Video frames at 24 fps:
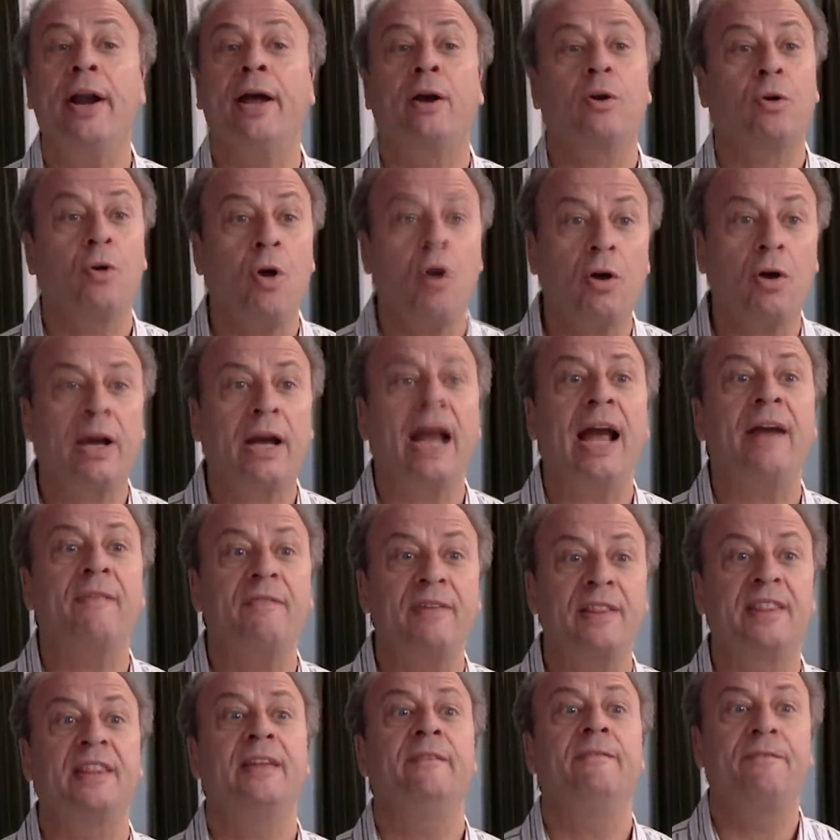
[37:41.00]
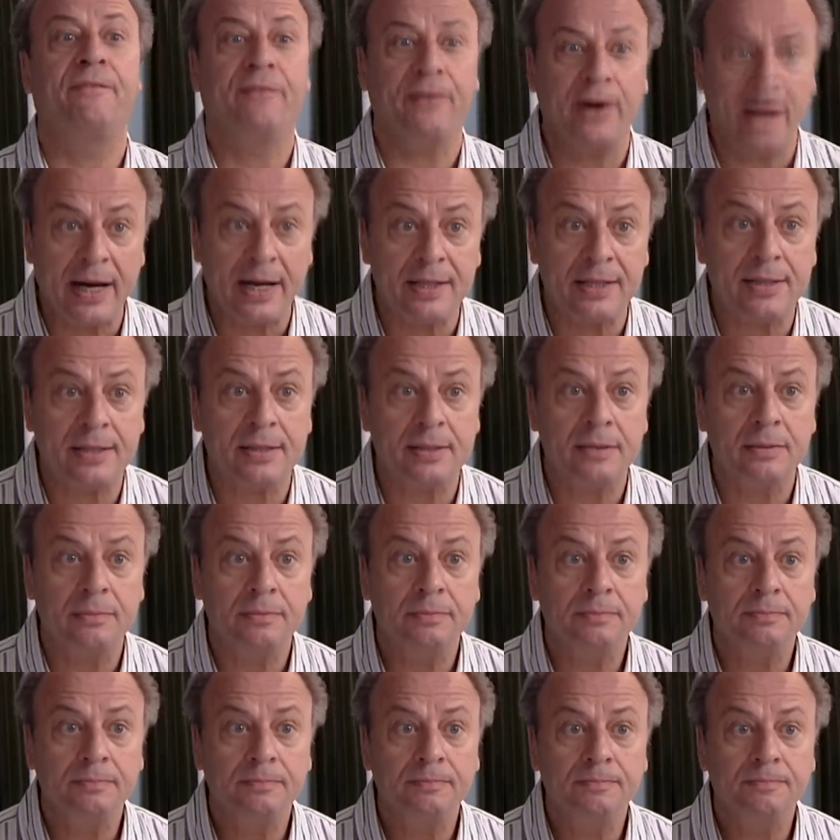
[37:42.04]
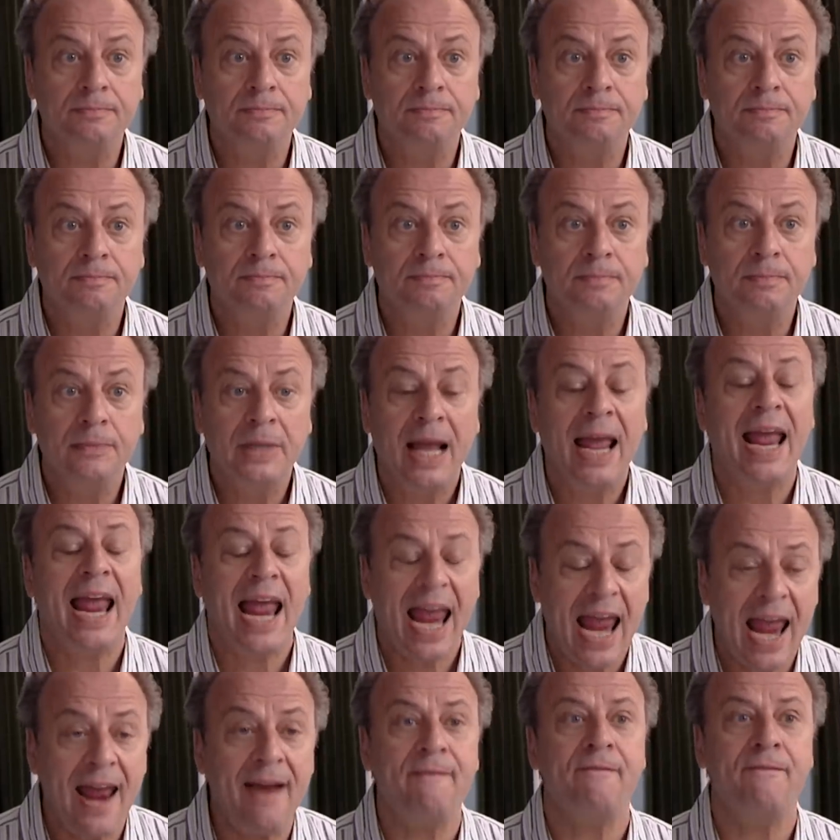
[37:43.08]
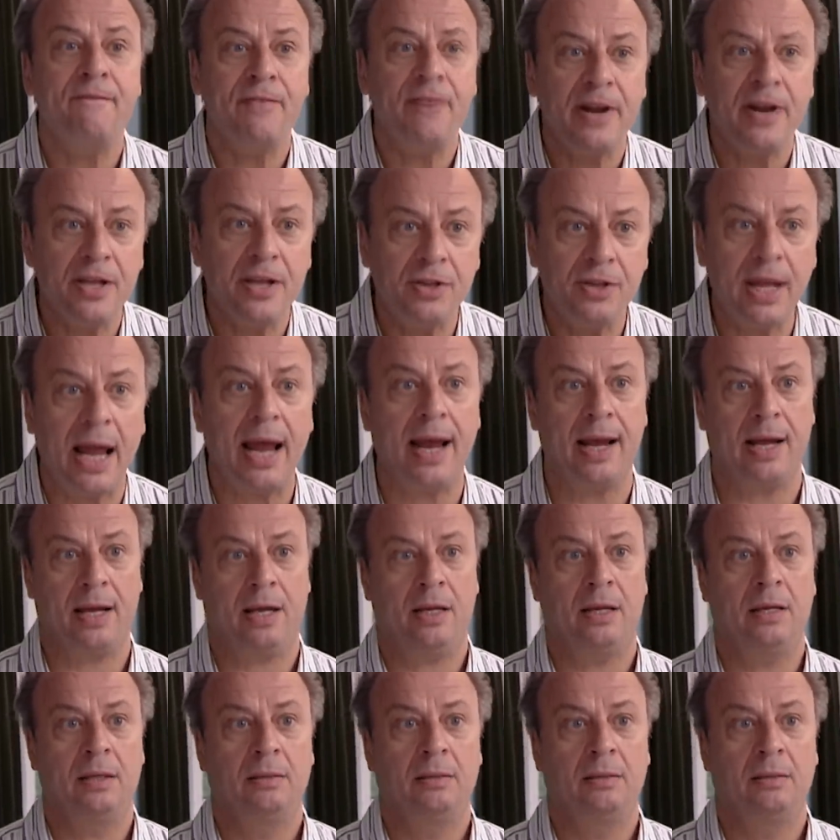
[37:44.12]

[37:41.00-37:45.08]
gonna cook everything fresh every day.